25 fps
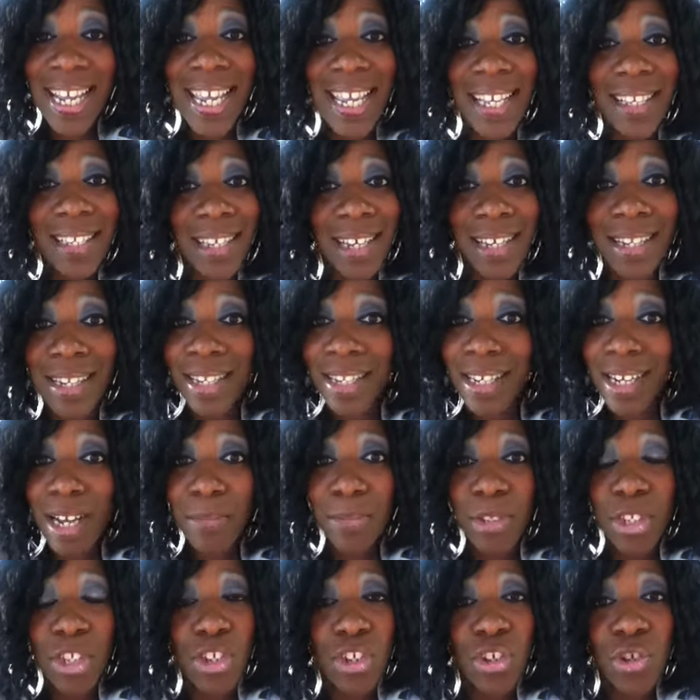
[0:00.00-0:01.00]
he's going to
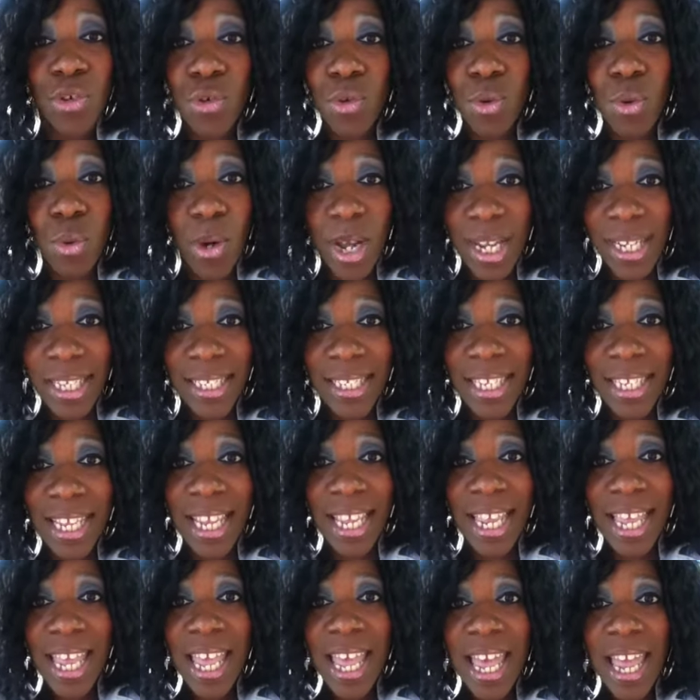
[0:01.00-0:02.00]
come to you quickly.